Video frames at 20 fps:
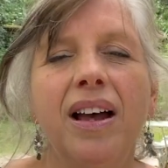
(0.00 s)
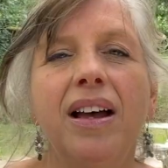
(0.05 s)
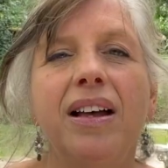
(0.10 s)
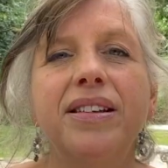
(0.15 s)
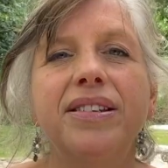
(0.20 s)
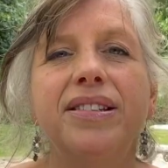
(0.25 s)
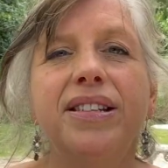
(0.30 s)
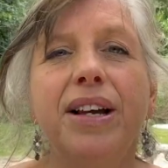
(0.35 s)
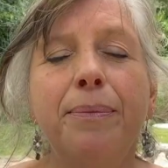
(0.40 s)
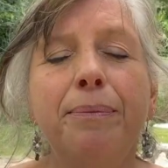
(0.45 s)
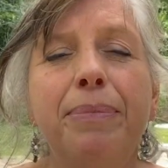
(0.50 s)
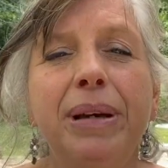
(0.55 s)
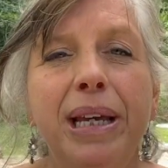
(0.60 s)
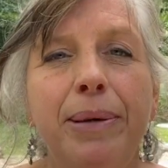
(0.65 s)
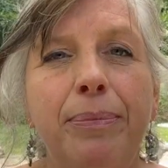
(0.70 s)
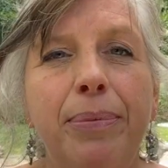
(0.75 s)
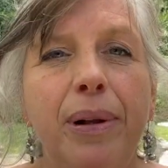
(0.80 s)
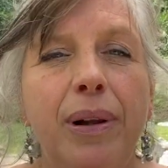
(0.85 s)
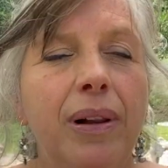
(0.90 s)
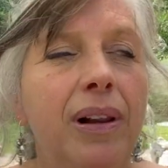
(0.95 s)
Some
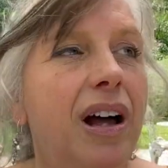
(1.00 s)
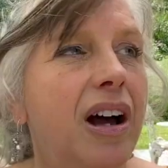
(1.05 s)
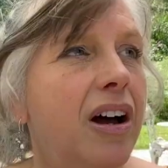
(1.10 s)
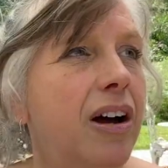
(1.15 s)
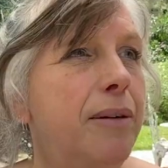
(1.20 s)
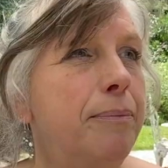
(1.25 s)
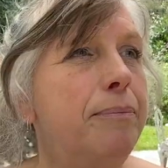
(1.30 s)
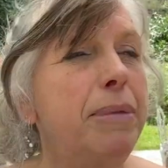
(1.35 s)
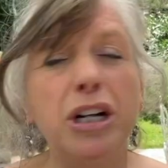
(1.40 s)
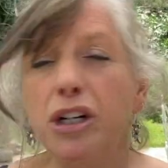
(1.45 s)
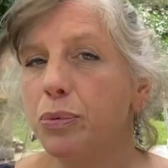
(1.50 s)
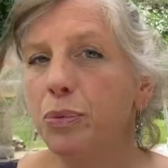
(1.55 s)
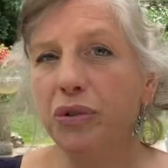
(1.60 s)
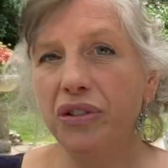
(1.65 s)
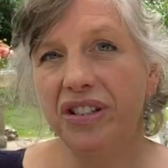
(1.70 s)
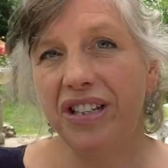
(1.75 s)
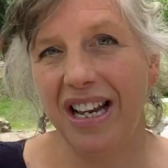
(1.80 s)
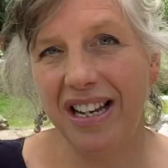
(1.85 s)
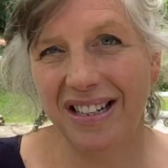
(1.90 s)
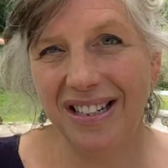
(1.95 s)
people are much more
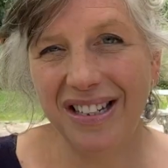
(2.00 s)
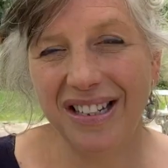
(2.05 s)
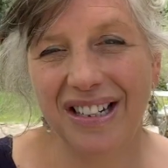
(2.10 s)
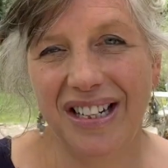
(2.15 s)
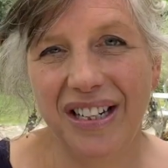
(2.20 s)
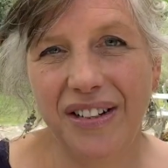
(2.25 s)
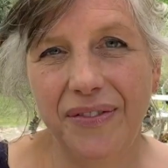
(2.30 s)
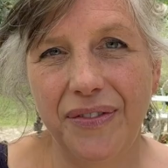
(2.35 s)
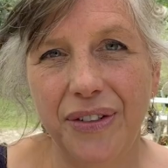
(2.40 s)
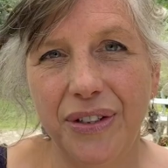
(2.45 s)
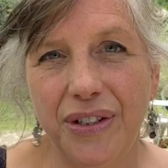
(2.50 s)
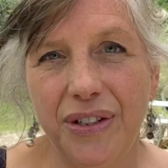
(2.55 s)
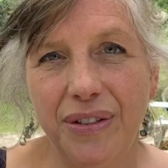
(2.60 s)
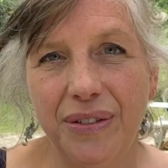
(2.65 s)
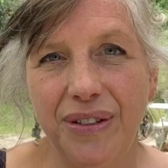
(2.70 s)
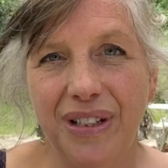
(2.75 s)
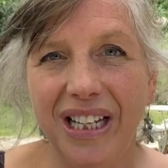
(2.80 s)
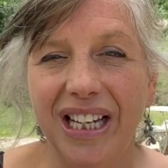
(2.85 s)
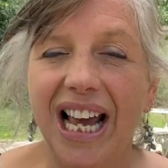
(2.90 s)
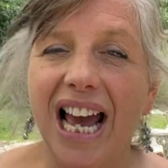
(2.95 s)
sensitive to
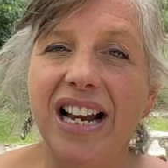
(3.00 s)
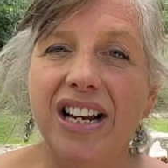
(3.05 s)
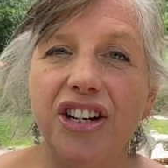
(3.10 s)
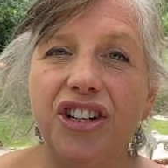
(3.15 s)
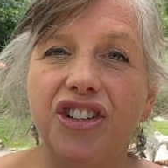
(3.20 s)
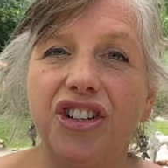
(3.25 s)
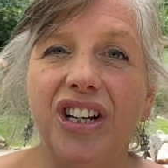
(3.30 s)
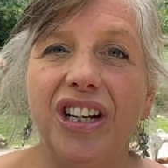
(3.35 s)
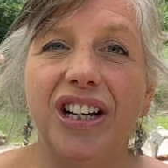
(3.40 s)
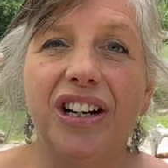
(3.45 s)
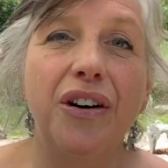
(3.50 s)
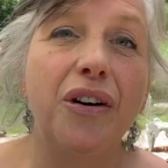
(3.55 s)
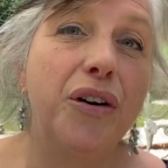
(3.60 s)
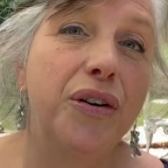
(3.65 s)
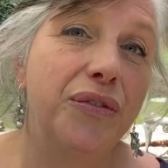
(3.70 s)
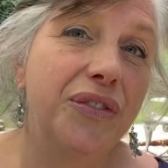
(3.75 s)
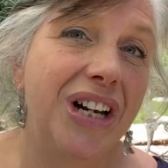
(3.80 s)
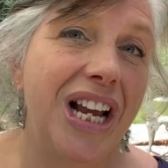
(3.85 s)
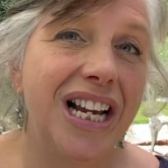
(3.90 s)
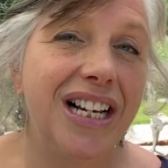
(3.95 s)
the energy
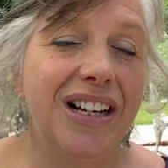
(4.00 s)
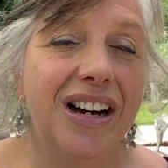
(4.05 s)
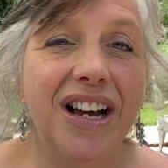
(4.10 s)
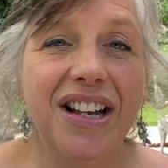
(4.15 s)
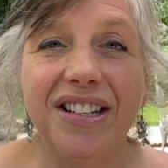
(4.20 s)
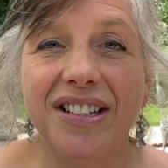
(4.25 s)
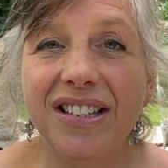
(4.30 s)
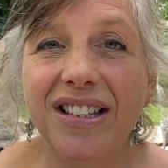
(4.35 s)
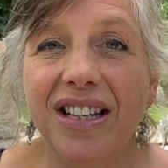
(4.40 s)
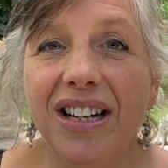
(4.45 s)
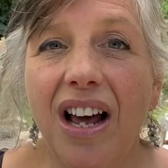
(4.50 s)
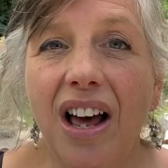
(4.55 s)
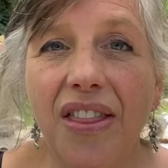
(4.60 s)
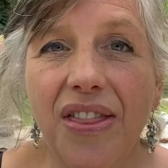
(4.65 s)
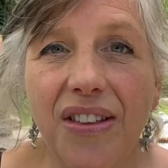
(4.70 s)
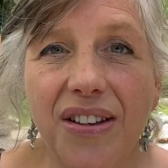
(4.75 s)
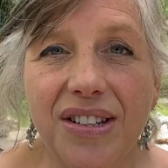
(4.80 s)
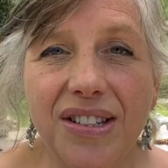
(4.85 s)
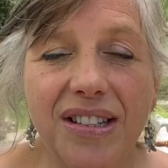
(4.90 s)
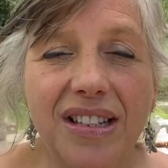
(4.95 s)
of ley lines than
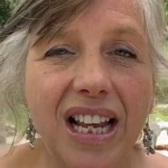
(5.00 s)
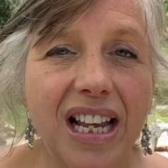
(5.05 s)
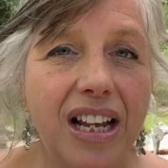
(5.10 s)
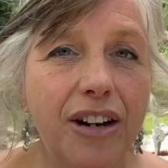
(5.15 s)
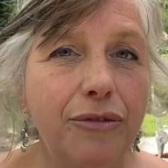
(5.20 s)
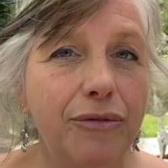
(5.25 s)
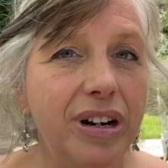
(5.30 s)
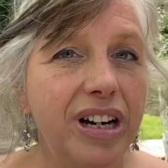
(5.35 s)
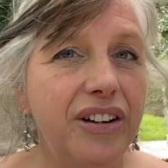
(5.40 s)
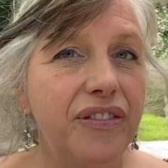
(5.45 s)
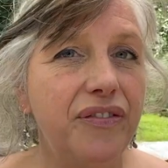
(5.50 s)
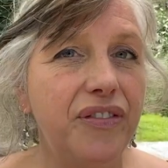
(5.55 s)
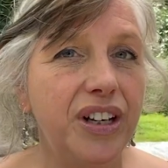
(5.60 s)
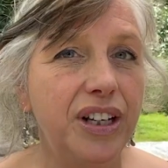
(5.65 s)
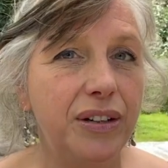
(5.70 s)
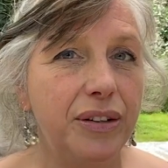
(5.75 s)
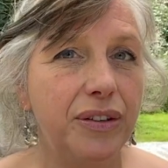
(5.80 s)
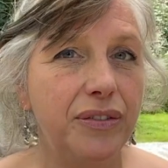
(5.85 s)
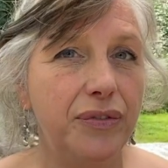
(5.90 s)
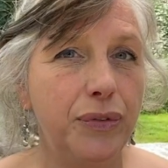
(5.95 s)
others, and they can really
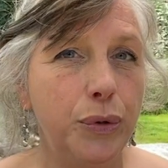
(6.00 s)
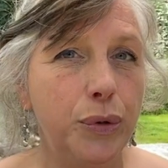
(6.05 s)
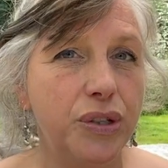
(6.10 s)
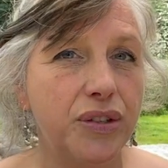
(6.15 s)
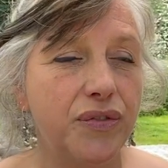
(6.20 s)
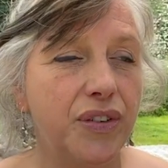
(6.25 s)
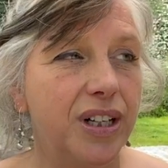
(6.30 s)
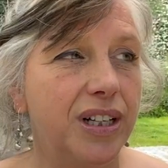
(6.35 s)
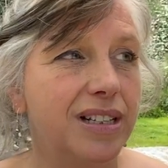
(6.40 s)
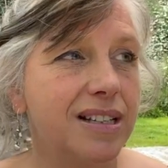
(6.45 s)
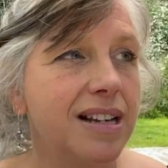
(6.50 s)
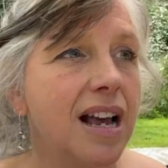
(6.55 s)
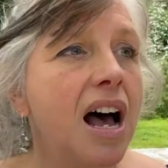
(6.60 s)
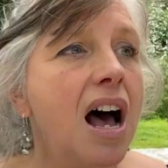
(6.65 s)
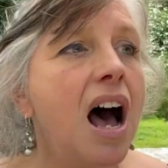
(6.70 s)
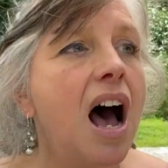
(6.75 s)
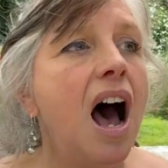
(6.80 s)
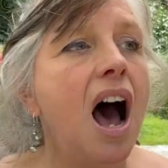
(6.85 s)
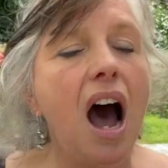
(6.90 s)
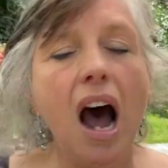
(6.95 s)
feel the force fields.
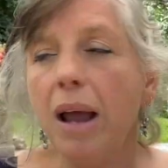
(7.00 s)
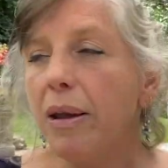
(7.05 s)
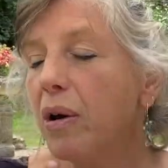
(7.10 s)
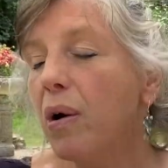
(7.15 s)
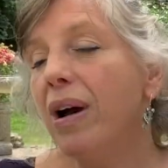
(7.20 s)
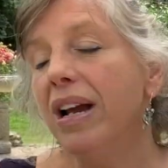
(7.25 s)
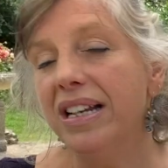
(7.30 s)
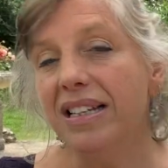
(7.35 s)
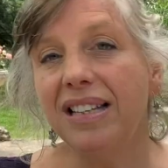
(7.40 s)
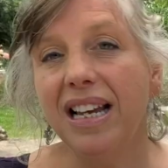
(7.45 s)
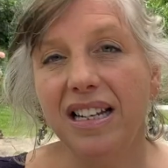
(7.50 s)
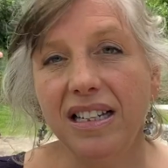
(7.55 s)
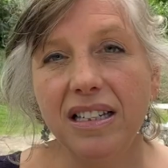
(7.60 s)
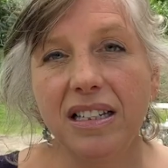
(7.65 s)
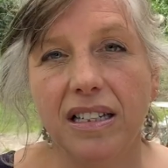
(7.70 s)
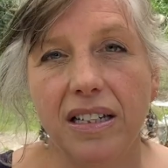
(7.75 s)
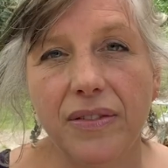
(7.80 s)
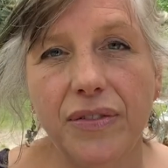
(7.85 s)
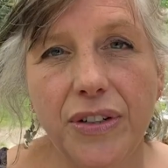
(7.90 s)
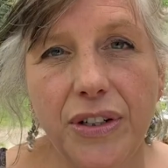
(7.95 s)
I'm quite
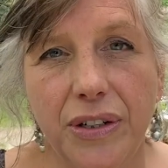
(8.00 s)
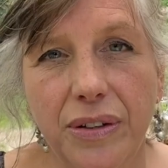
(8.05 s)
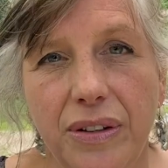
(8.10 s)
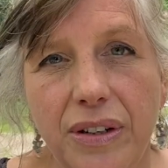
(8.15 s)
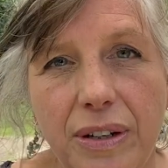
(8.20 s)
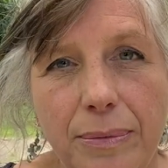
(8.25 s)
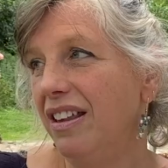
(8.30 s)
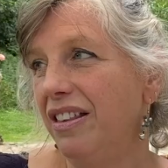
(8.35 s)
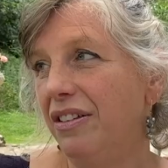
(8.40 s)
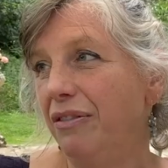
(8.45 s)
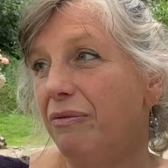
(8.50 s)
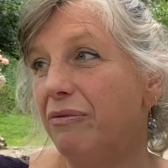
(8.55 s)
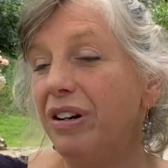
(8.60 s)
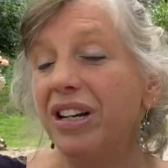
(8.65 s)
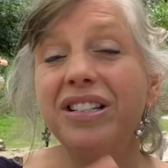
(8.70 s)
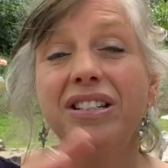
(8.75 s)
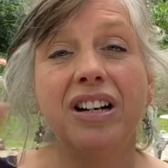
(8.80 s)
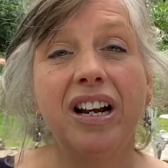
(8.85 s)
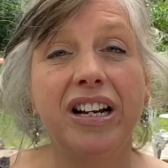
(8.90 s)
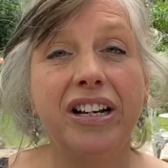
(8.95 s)
sensitive to them. The
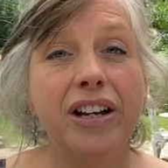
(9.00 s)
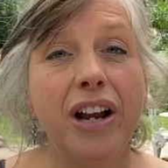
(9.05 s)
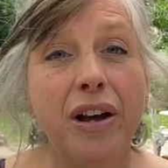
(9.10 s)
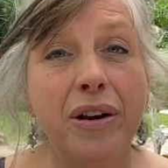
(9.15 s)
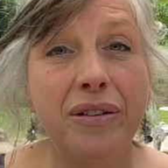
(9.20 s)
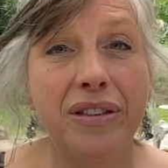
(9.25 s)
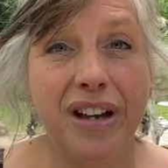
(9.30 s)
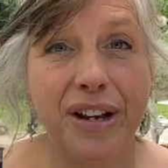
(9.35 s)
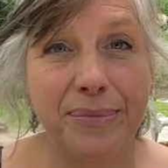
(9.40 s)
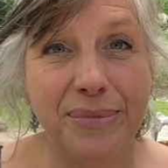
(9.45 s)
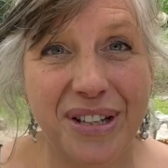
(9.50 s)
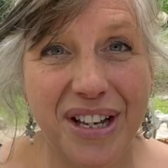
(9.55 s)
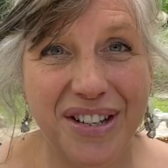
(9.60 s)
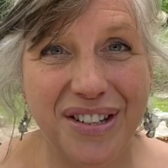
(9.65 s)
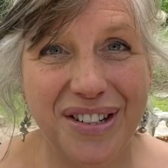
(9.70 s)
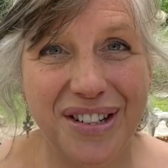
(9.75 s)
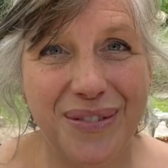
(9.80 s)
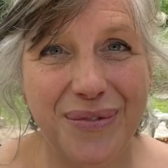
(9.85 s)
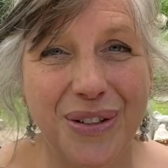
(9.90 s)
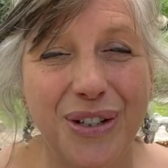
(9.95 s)
reason I know that I'm
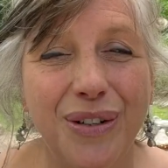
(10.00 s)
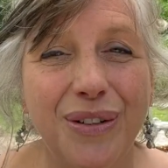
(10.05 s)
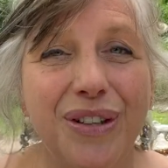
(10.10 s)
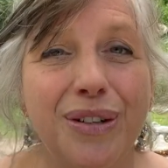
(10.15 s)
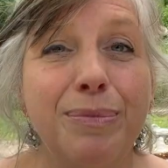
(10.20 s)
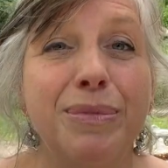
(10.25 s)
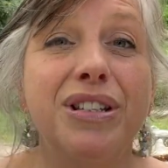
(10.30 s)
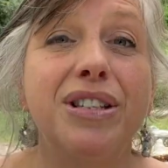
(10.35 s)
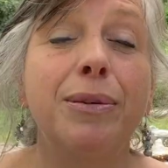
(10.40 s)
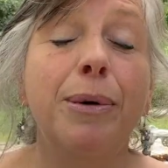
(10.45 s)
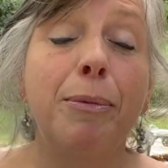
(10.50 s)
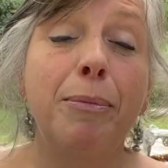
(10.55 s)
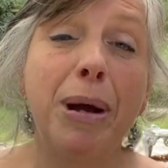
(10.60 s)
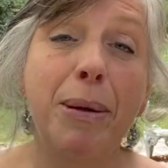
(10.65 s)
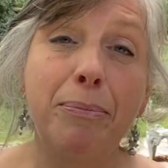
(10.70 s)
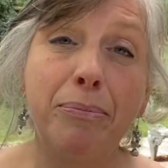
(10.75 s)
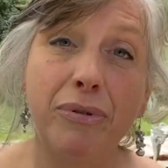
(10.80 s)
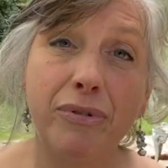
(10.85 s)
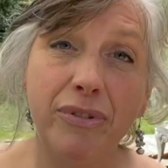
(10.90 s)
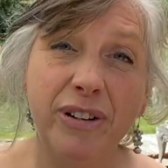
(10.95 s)
sensitive to them is that my
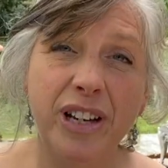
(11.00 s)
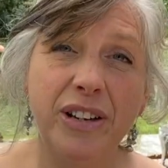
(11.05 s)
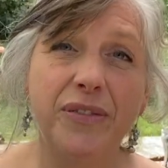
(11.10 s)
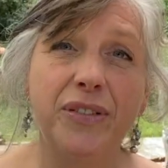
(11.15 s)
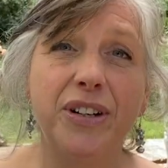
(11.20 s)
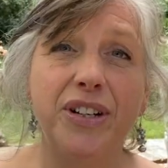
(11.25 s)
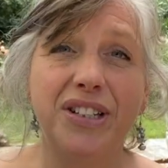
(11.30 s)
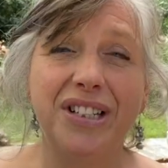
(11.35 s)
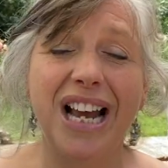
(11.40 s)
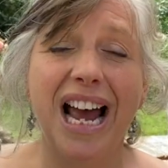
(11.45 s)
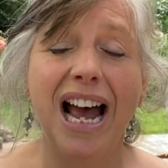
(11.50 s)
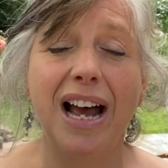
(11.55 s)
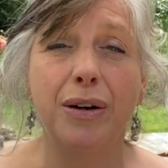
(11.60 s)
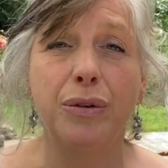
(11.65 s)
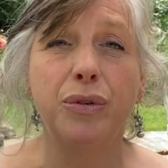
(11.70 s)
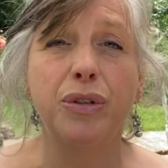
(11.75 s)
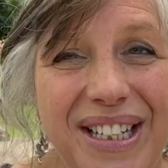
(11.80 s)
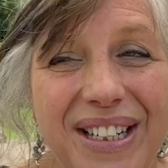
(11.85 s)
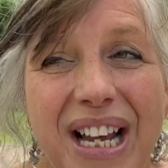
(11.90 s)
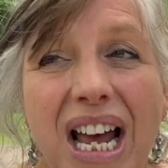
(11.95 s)
previous
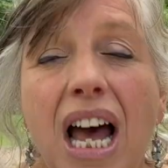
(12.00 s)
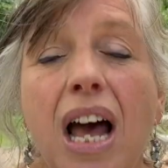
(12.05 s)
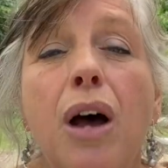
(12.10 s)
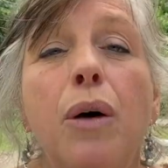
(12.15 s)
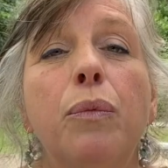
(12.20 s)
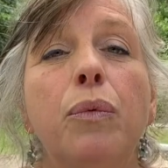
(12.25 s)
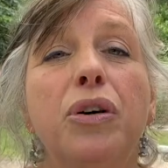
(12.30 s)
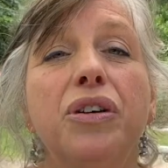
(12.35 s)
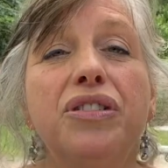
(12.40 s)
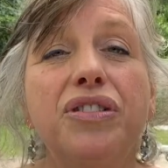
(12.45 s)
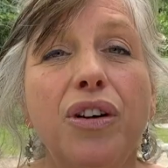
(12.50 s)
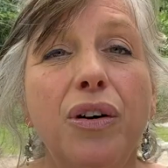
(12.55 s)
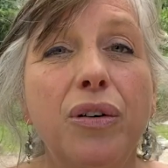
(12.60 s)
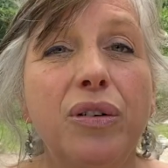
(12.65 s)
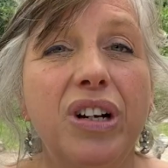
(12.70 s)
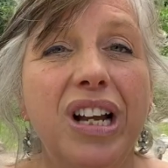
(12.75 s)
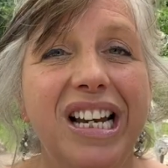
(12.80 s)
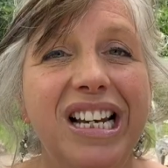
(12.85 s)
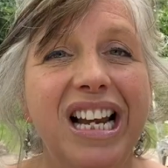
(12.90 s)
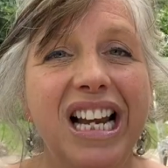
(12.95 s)
house was
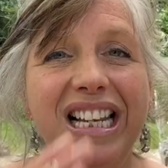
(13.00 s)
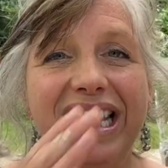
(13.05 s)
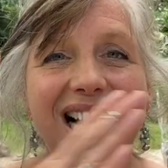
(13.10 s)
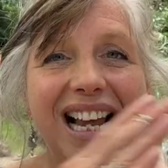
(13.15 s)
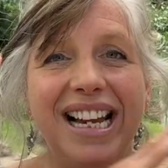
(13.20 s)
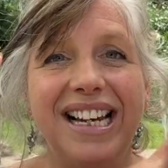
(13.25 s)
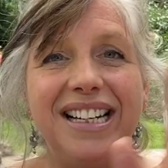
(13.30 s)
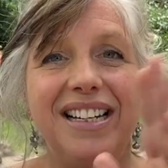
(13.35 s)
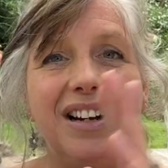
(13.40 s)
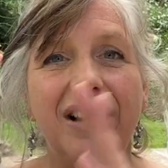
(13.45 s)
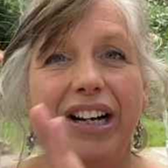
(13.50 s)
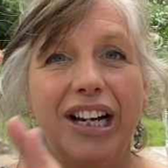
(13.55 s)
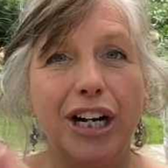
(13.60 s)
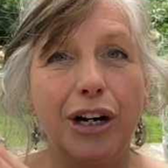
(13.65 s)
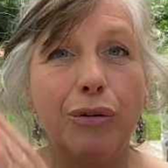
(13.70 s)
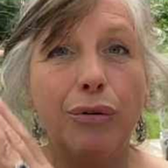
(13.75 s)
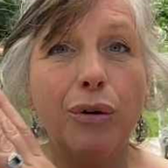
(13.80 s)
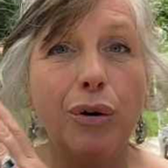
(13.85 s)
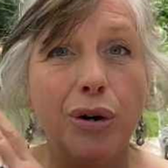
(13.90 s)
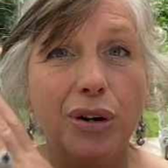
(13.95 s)
on a ley line
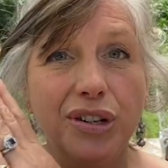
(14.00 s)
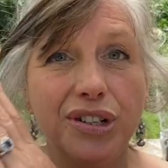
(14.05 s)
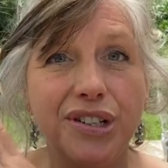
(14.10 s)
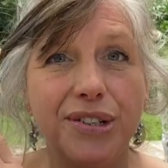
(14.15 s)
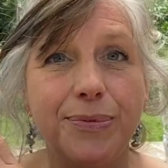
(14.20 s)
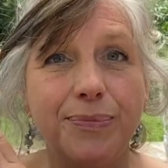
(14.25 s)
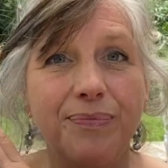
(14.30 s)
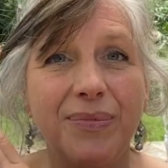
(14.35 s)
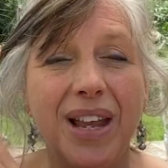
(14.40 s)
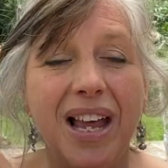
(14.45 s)
cross.